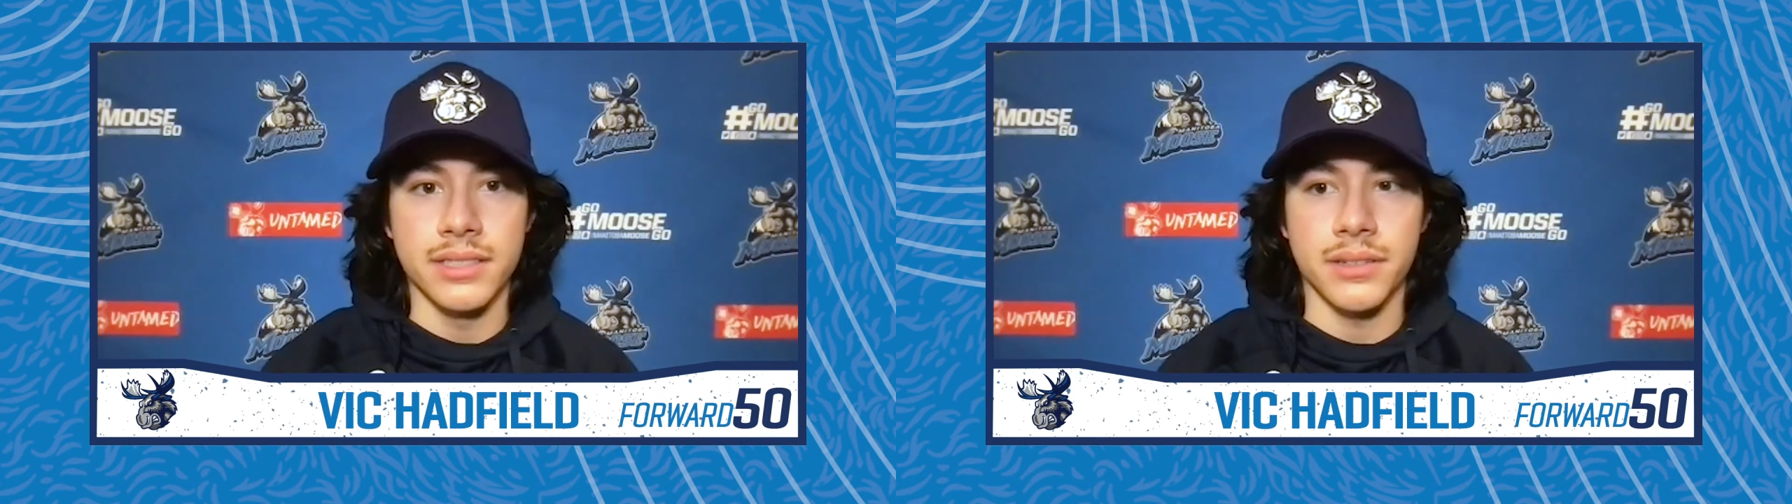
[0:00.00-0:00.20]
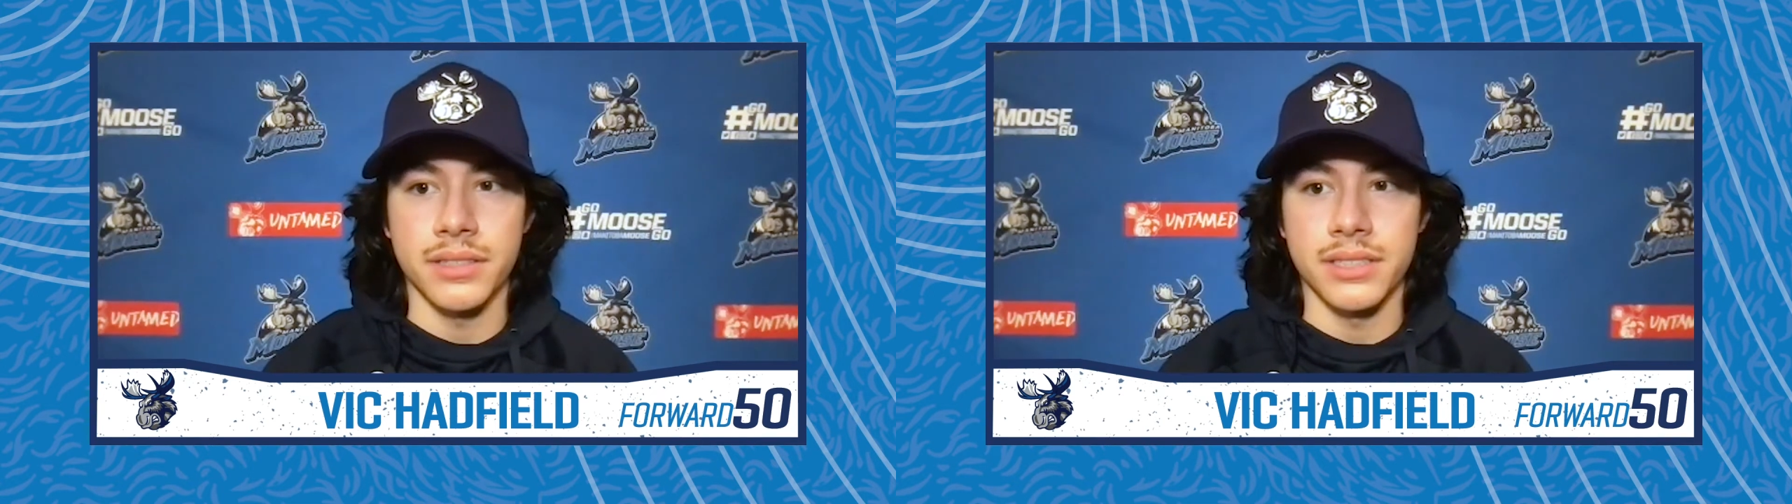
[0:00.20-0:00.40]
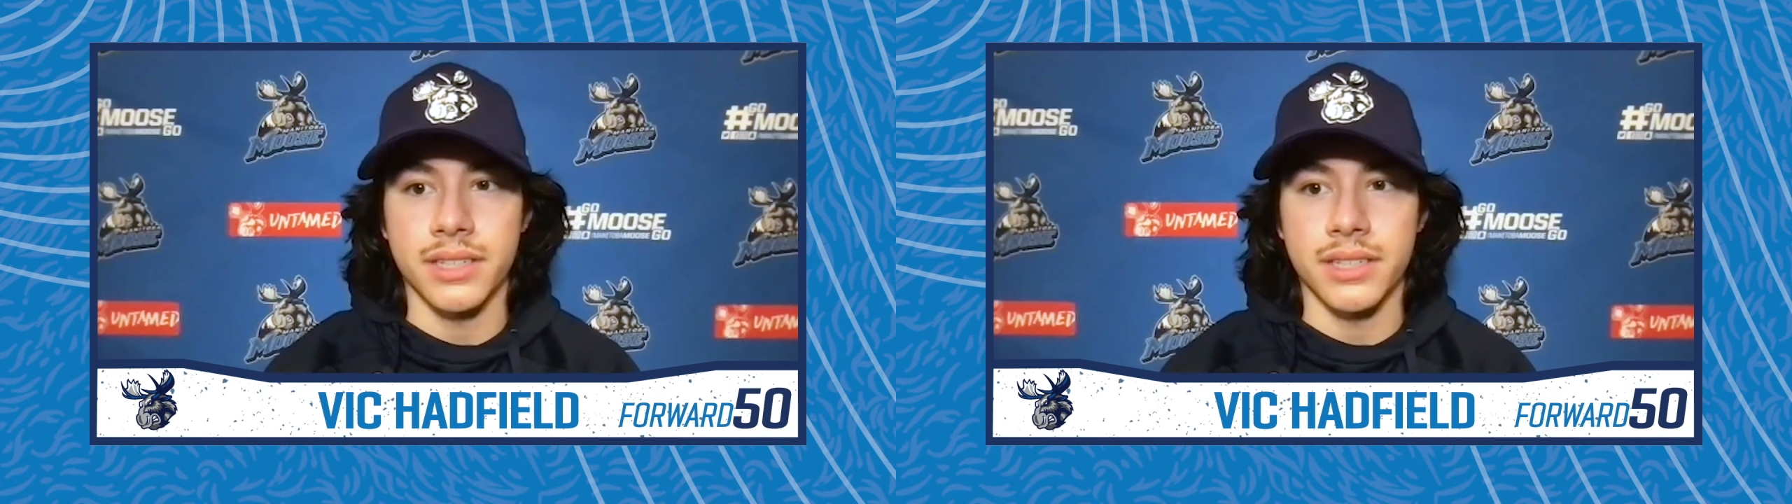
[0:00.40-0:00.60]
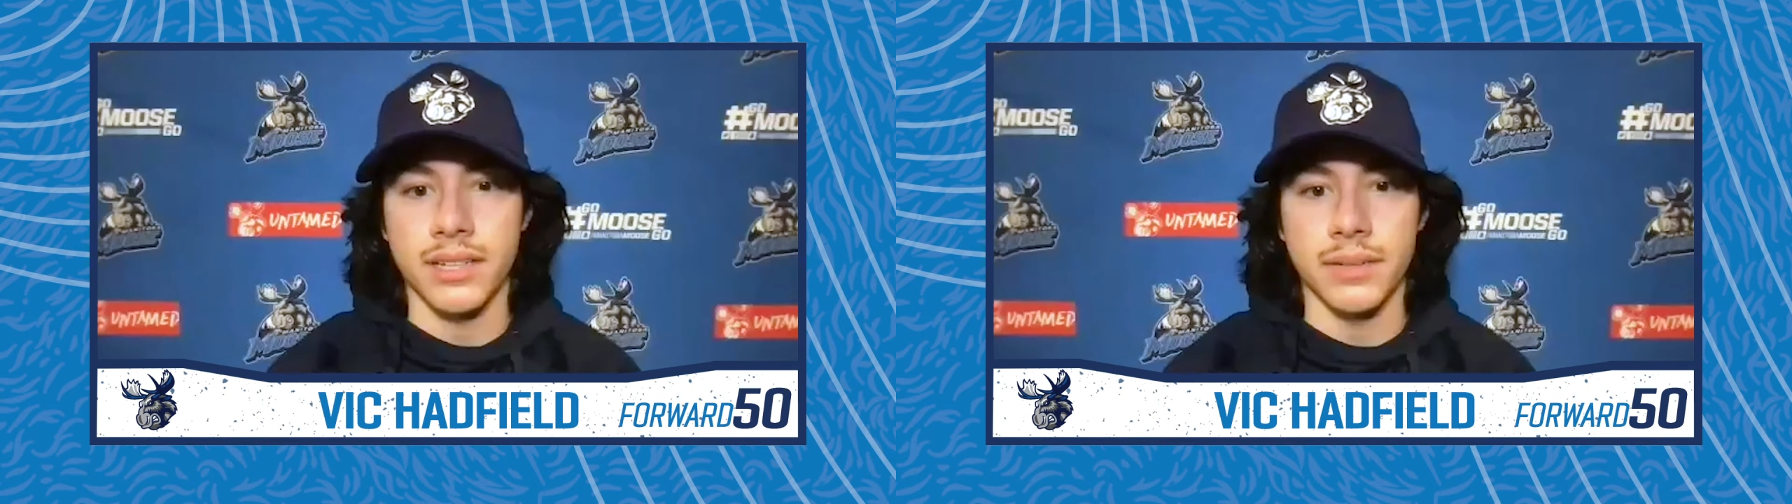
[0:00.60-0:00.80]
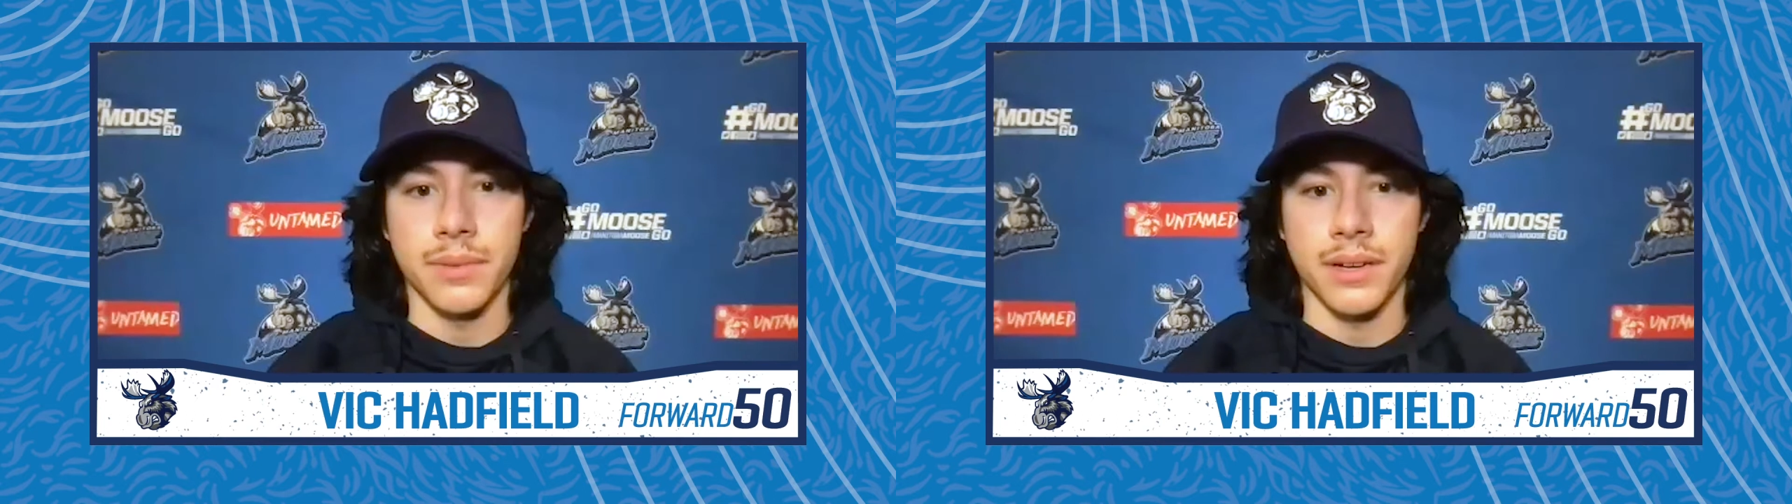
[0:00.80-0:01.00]
so you just got to
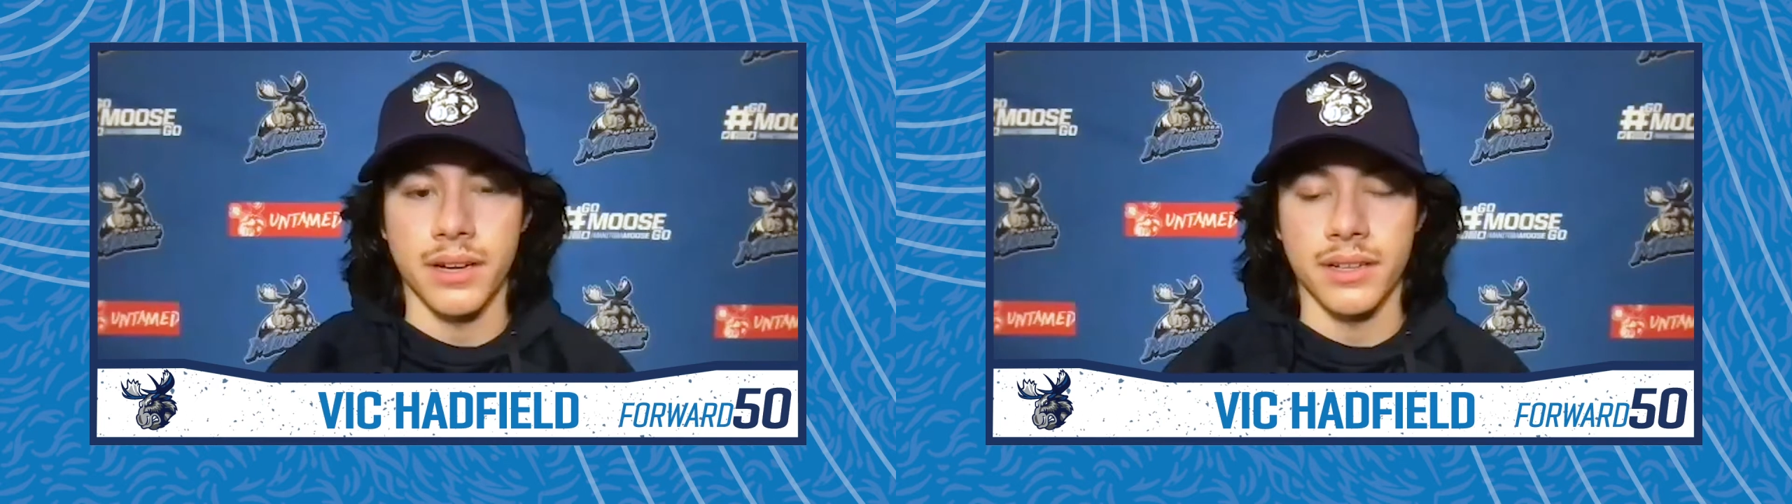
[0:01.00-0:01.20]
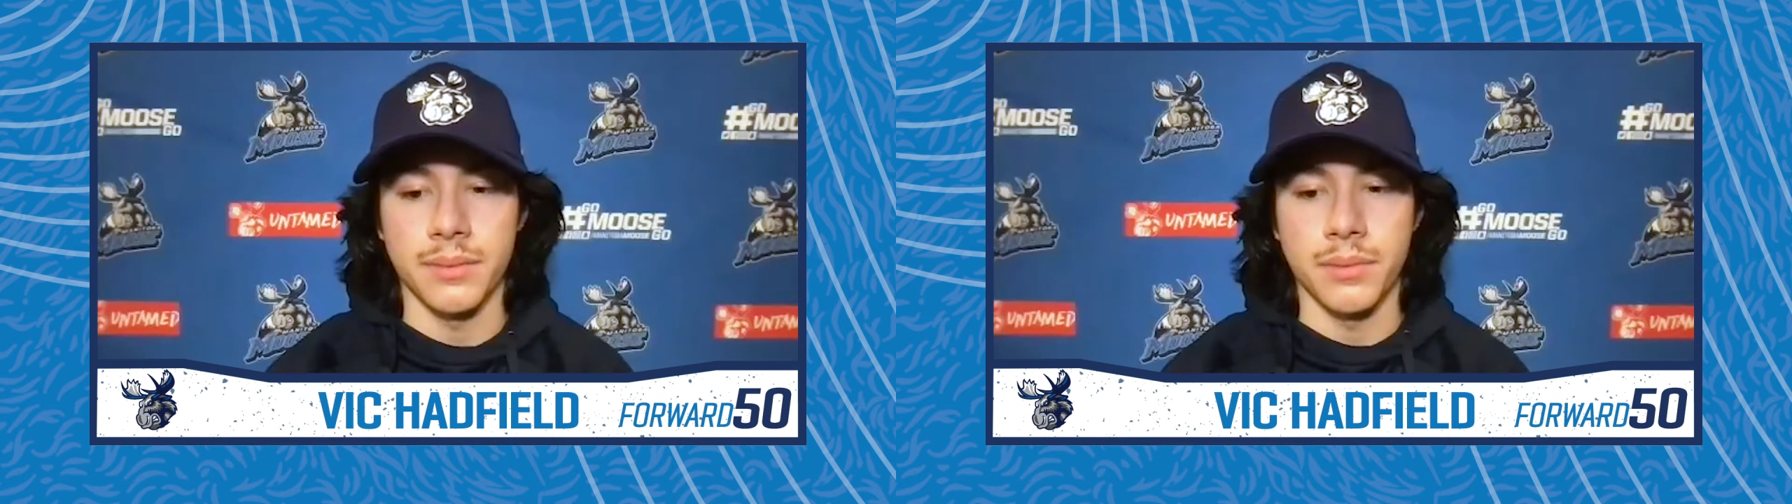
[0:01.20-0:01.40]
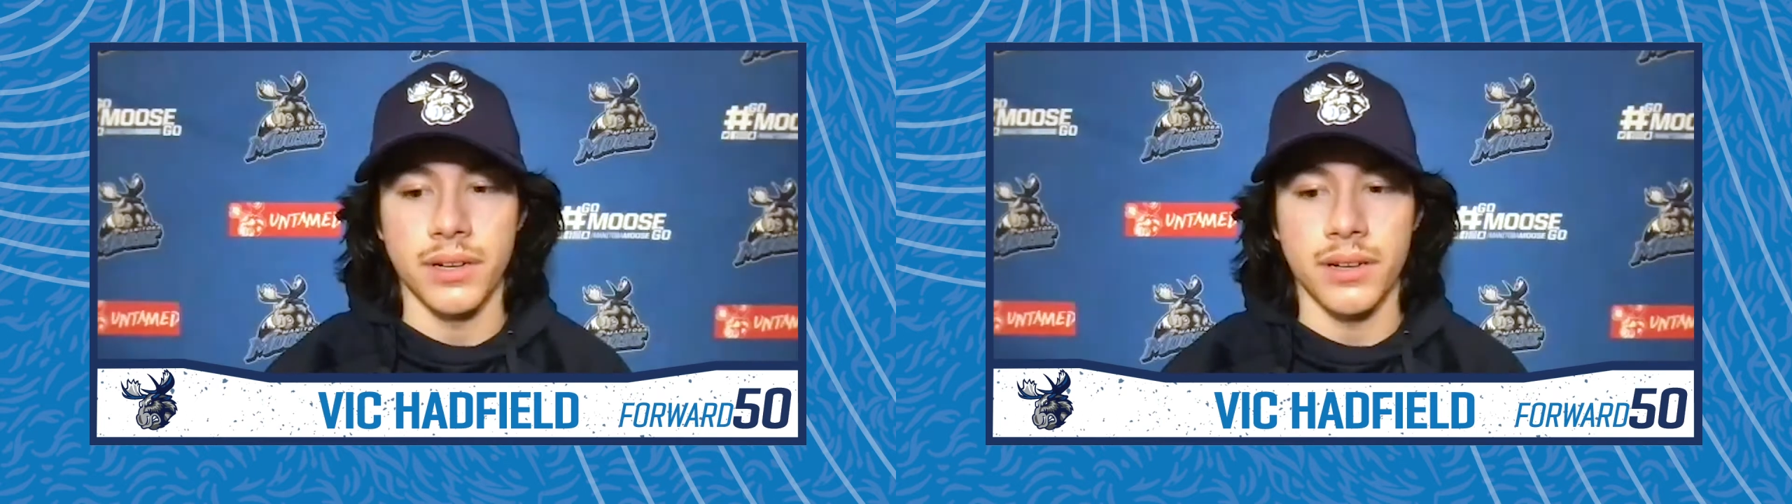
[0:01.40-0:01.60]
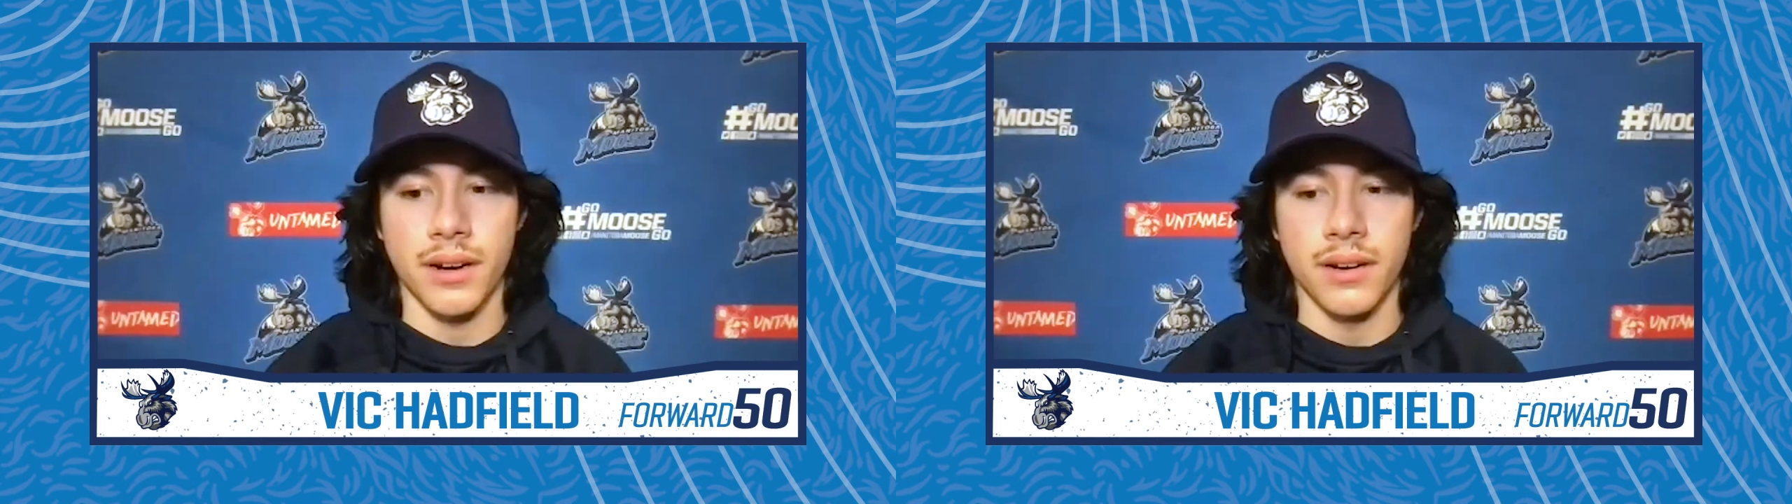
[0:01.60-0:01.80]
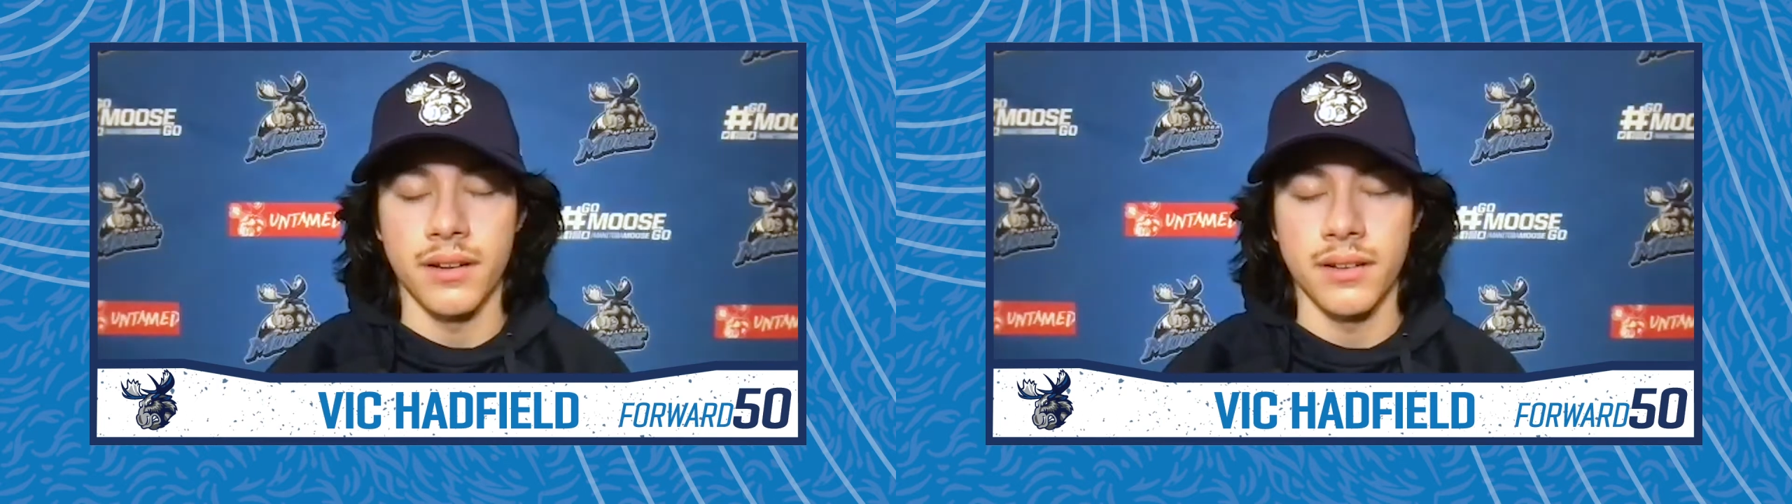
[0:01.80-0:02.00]
keep uh, keep working hard.